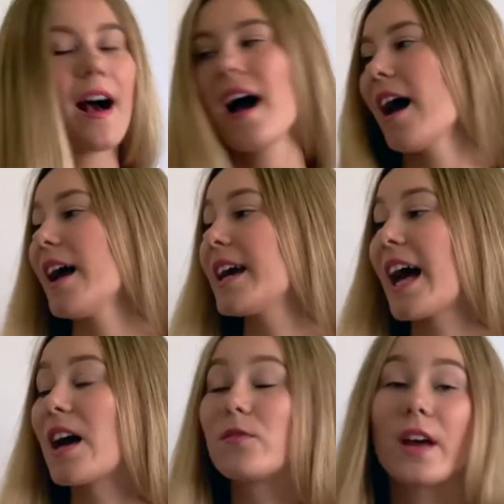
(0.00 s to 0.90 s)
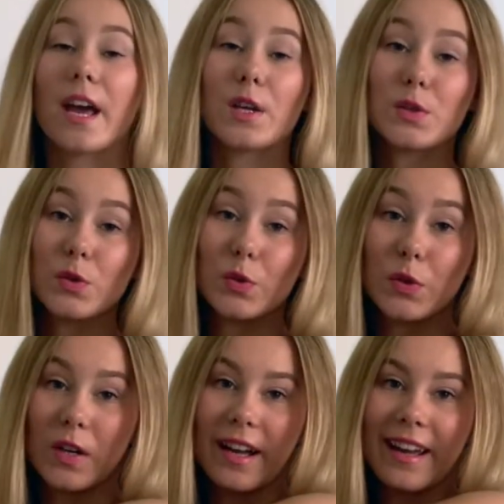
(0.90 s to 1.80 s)
I have a
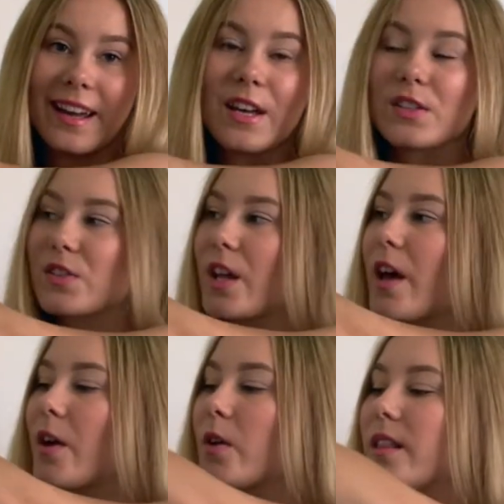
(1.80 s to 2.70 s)
story. So